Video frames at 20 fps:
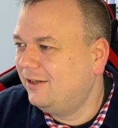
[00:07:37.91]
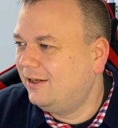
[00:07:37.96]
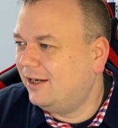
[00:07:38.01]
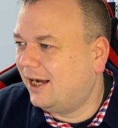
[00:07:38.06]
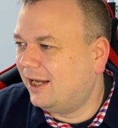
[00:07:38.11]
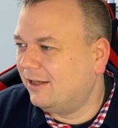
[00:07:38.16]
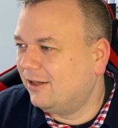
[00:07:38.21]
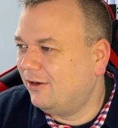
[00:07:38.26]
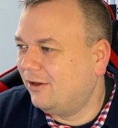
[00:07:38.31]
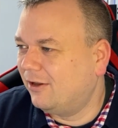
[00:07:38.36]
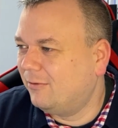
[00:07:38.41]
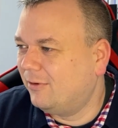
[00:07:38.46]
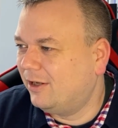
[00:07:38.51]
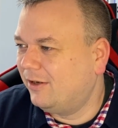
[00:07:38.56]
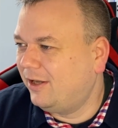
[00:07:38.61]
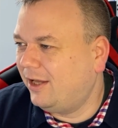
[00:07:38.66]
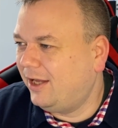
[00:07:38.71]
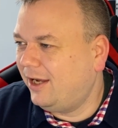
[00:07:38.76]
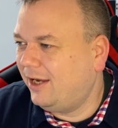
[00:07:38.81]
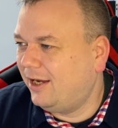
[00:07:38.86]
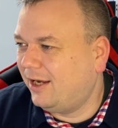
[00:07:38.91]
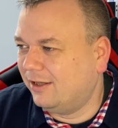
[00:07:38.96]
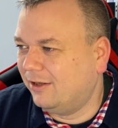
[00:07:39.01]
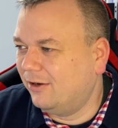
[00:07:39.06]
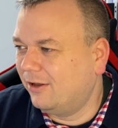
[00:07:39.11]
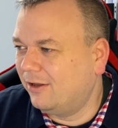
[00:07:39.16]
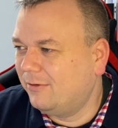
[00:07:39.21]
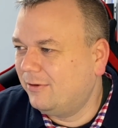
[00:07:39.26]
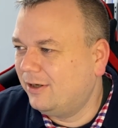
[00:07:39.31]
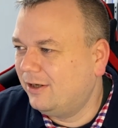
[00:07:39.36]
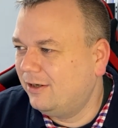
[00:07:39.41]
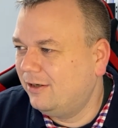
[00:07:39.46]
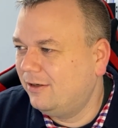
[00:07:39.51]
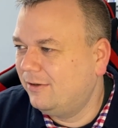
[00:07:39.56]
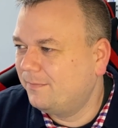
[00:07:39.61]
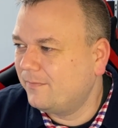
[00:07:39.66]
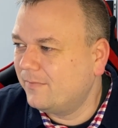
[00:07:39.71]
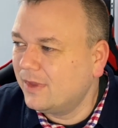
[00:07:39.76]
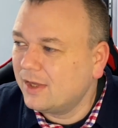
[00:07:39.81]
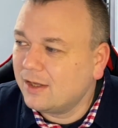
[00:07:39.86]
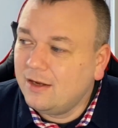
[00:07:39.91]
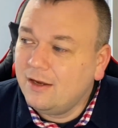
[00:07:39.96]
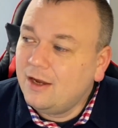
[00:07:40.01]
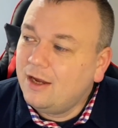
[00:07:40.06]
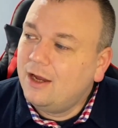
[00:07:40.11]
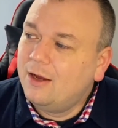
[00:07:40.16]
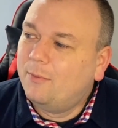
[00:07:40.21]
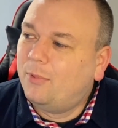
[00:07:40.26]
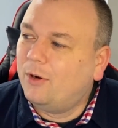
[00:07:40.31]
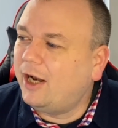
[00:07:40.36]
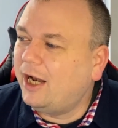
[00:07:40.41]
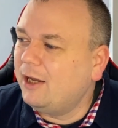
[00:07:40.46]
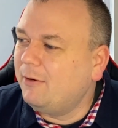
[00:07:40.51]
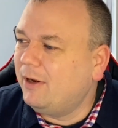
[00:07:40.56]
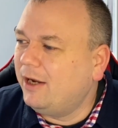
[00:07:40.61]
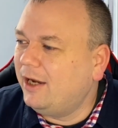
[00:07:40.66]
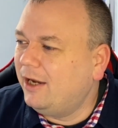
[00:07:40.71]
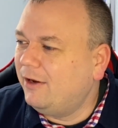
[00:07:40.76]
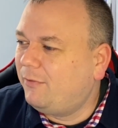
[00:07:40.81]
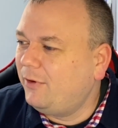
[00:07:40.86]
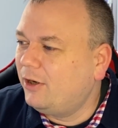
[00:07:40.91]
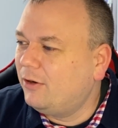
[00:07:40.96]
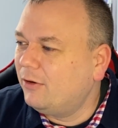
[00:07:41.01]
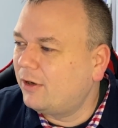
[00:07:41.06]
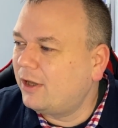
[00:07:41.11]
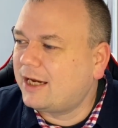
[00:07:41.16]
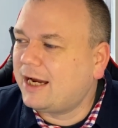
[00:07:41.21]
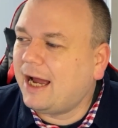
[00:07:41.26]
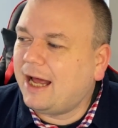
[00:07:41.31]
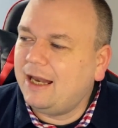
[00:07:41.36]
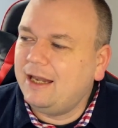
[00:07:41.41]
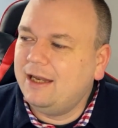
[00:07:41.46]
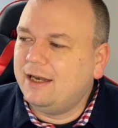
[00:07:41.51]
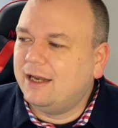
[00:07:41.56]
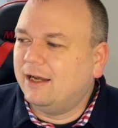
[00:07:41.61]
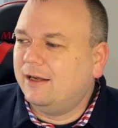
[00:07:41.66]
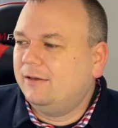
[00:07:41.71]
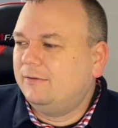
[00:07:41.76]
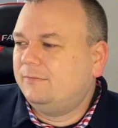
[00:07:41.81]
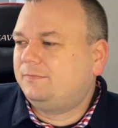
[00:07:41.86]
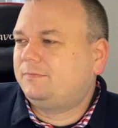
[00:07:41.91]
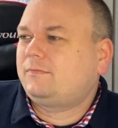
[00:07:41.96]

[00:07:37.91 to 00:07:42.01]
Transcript: And another one there, and another one. But anyway, if we go to the calendar,